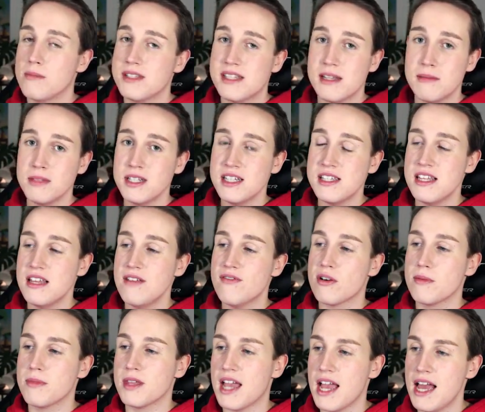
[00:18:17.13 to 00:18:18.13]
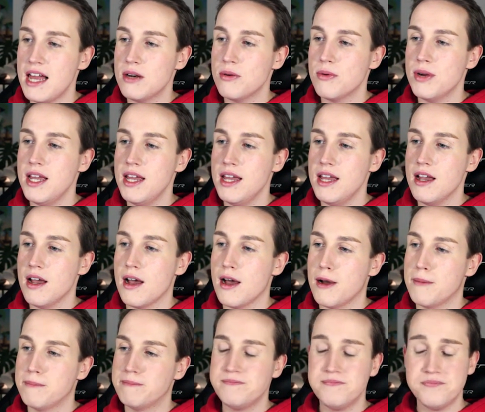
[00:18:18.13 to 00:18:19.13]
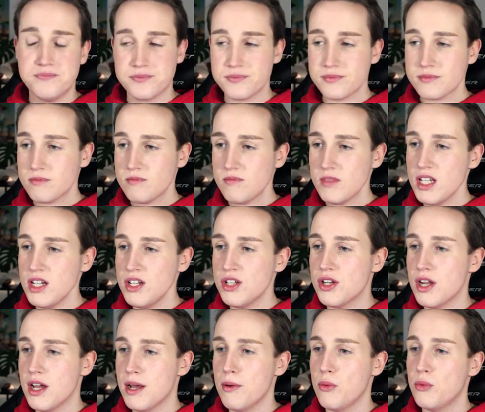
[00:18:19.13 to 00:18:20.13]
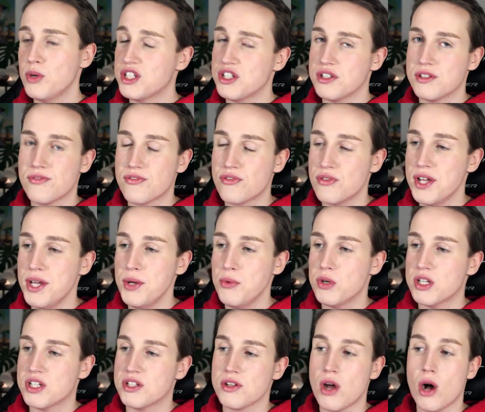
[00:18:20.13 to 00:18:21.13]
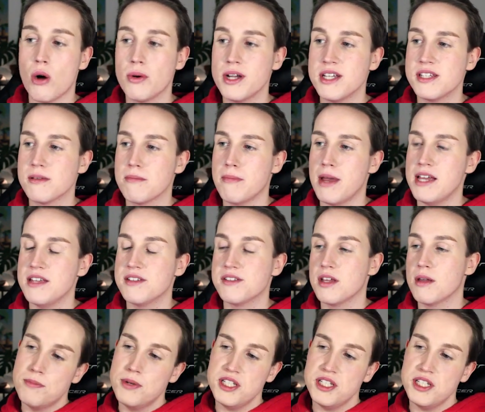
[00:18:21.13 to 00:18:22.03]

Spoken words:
Simlicy, from the gallery, which is free, which is always amazing.